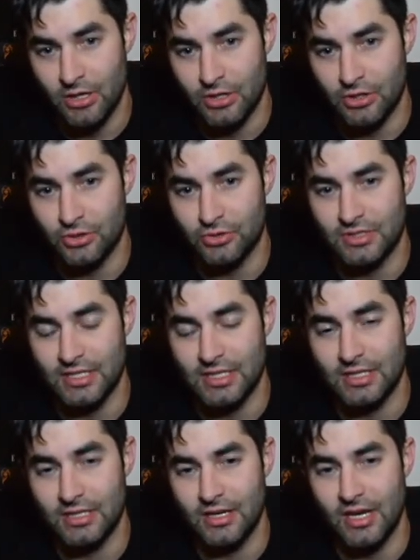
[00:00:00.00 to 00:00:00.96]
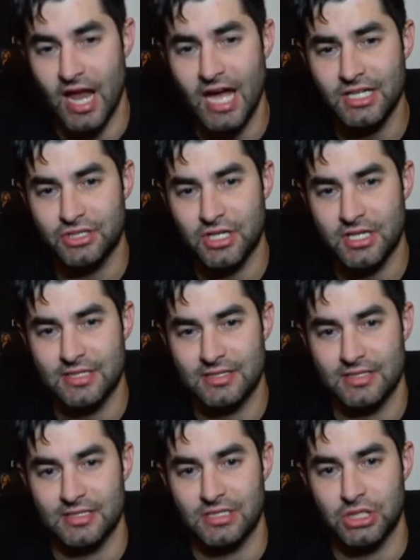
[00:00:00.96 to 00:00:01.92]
you see not just this